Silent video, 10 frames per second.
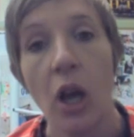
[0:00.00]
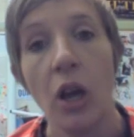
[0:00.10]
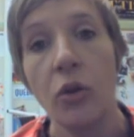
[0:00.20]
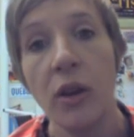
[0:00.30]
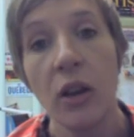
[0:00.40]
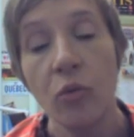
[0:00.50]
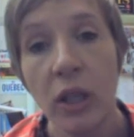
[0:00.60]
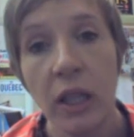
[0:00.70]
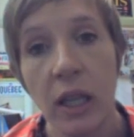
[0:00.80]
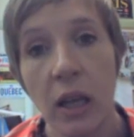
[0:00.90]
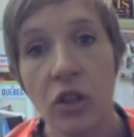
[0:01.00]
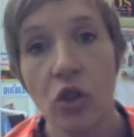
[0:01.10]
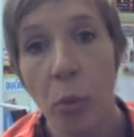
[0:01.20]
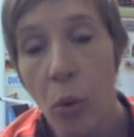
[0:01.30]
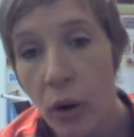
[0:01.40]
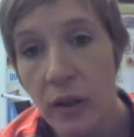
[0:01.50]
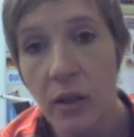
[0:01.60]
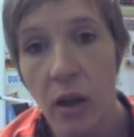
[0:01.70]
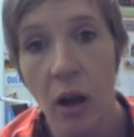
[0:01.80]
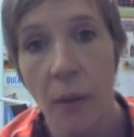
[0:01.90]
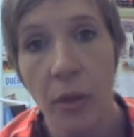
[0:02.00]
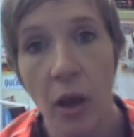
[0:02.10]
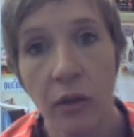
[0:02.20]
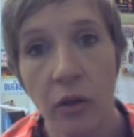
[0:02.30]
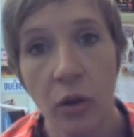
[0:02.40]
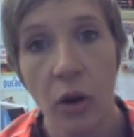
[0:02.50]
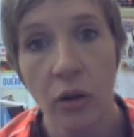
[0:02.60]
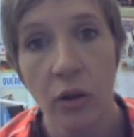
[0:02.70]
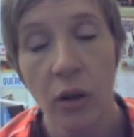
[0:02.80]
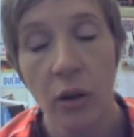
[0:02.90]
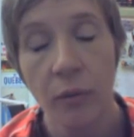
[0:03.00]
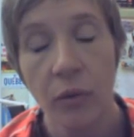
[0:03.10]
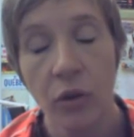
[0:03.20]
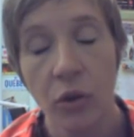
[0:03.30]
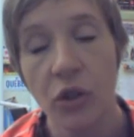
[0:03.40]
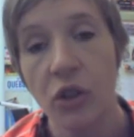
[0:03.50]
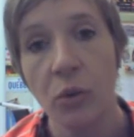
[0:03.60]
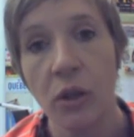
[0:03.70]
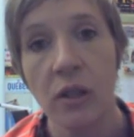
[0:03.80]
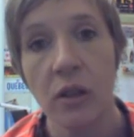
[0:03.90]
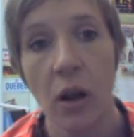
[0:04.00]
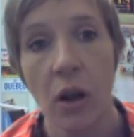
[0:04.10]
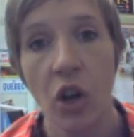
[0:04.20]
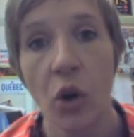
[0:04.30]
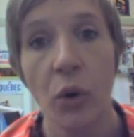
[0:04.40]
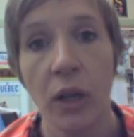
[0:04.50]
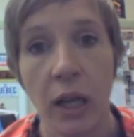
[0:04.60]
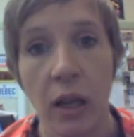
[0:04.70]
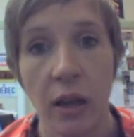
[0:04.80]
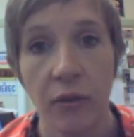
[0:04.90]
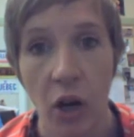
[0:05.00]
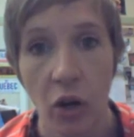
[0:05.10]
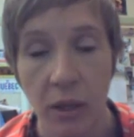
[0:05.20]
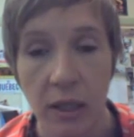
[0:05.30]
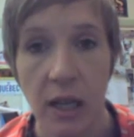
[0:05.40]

you can really support your students' learning environment,